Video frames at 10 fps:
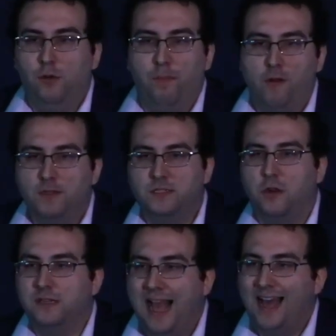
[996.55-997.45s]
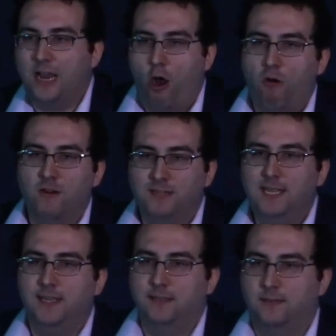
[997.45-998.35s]
parties are not our
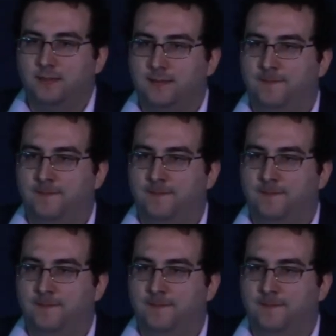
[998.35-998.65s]
needs.